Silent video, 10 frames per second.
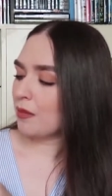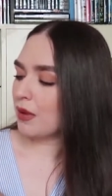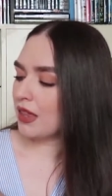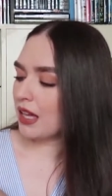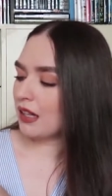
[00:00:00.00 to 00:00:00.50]

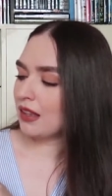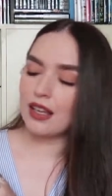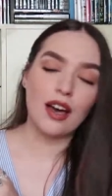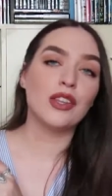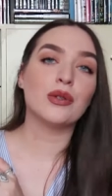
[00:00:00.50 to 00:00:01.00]
but then
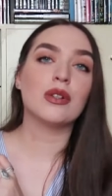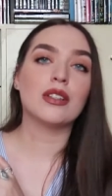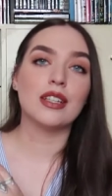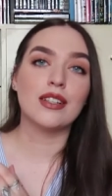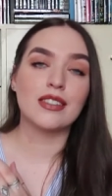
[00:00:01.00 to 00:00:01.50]
the other
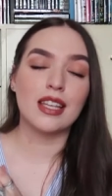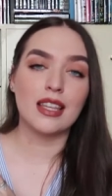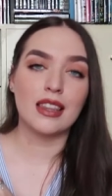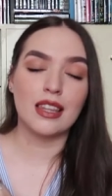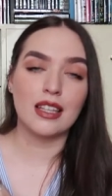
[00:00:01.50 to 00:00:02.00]
one lives
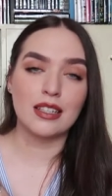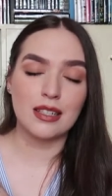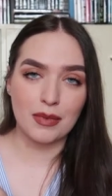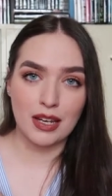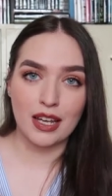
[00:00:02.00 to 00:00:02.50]
in the
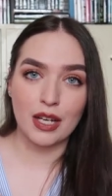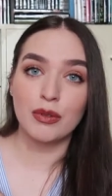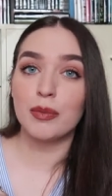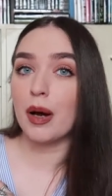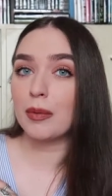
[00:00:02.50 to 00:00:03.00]
Dominican
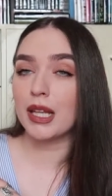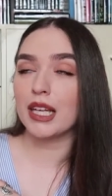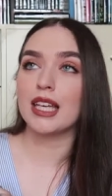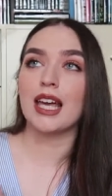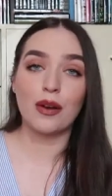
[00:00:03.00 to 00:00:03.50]

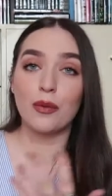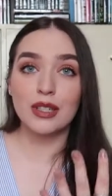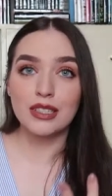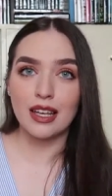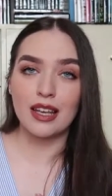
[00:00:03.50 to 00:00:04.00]
Republic. And
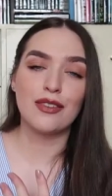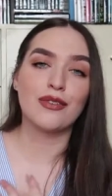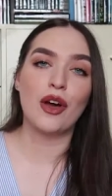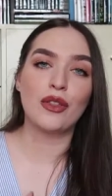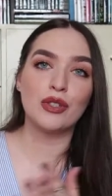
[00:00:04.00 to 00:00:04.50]
one day the
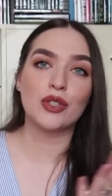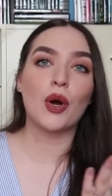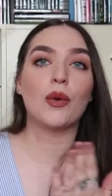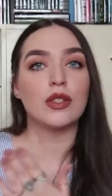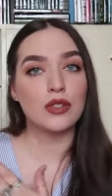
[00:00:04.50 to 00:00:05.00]
father is
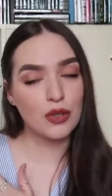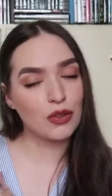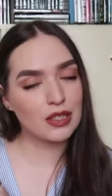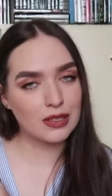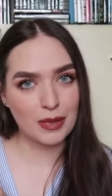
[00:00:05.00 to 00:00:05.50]
going to
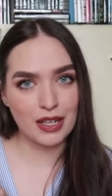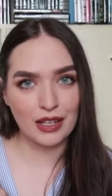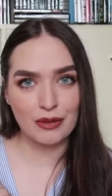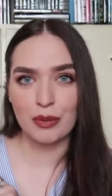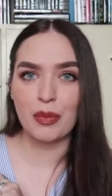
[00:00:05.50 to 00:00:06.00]
the
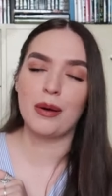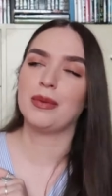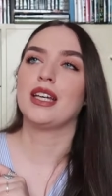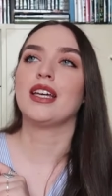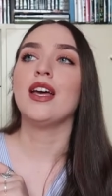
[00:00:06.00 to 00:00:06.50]
Dominican
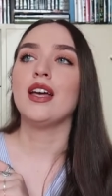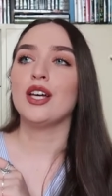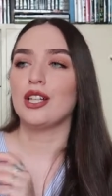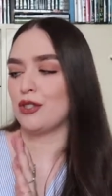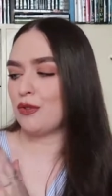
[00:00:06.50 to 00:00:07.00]
Republic
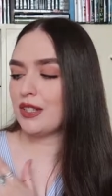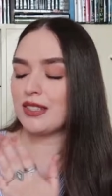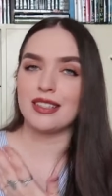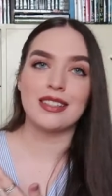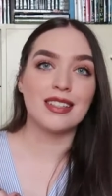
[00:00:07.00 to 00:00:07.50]
to
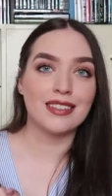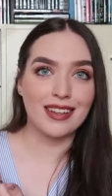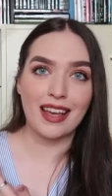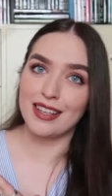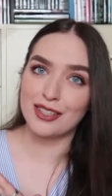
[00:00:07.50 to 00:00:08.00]
visit
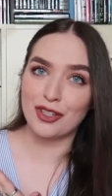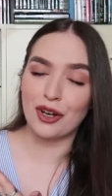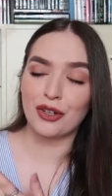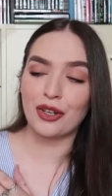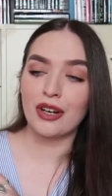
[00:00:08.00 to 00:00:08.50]
his
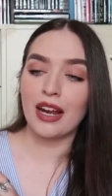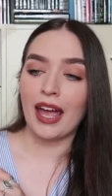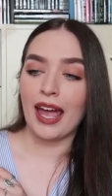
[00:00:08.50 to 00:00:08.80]
daughter,